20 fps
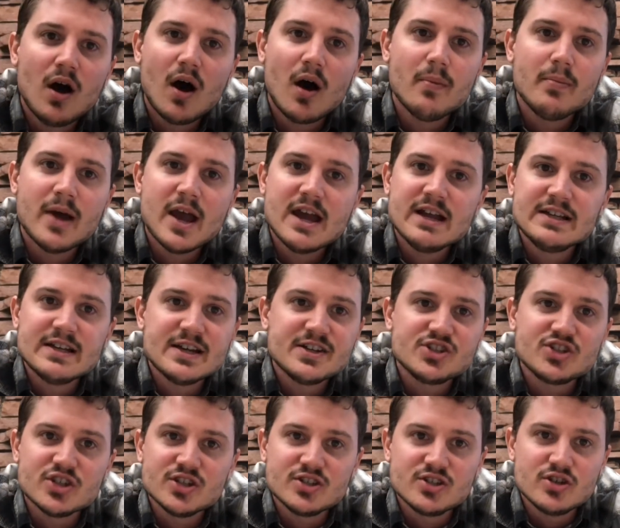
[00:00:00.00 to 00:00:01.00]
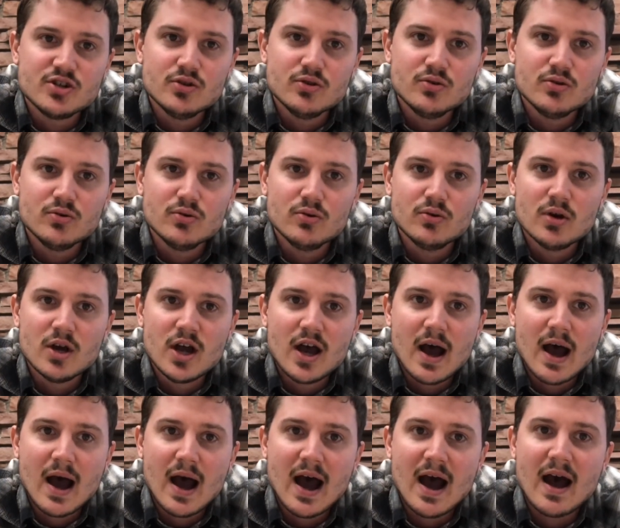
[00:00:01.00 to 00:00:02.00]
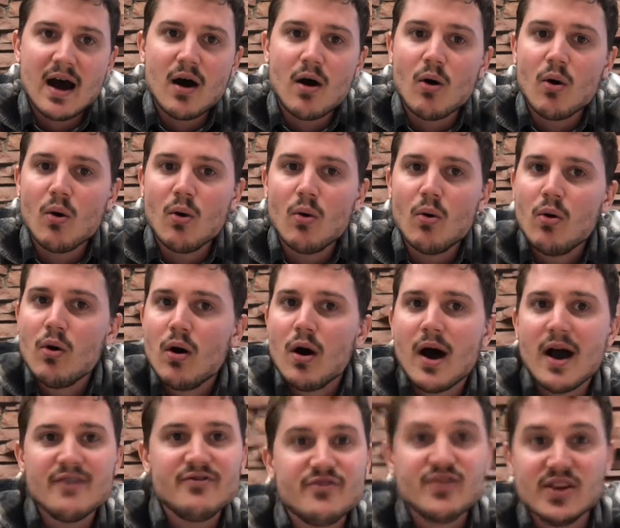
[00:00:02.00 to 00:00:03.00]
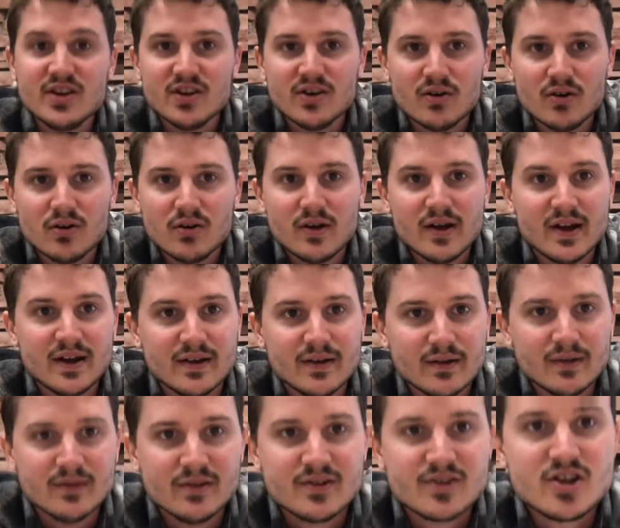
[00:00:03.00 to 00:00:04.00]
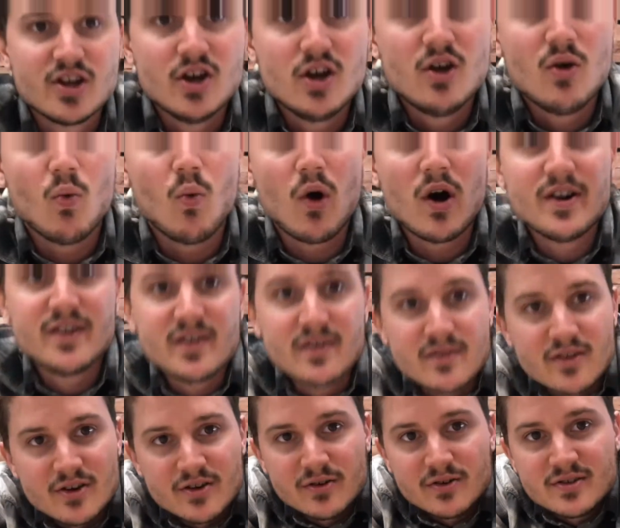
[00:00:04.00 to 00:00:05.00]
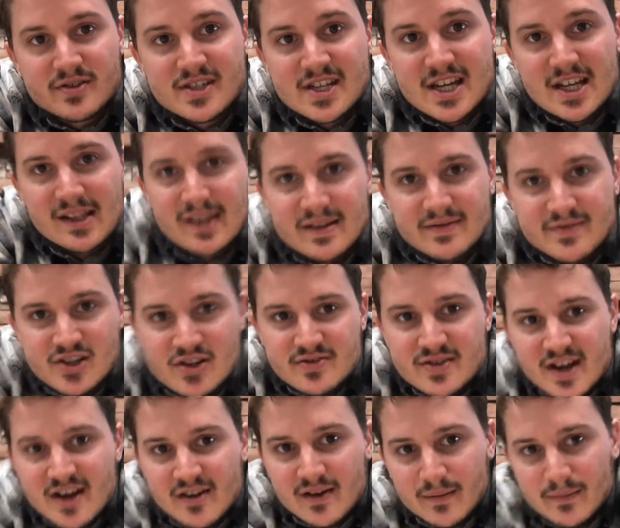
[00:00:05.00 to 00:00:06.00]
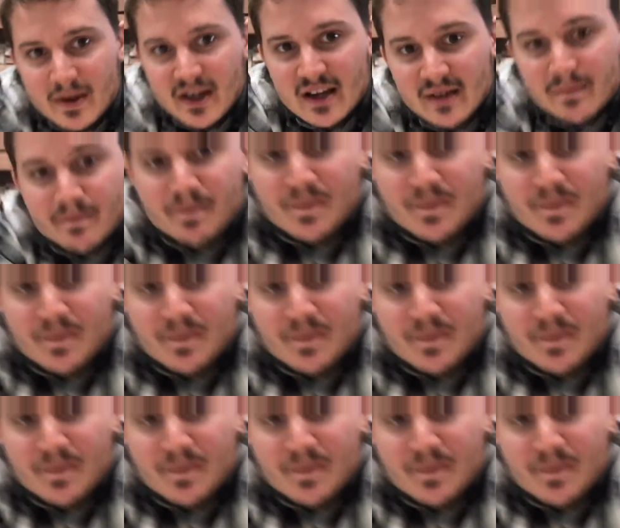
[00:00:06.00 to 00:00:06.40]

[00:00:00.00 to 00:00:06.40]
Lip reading: pay attention to how I feel and what the tea leaves are telling me.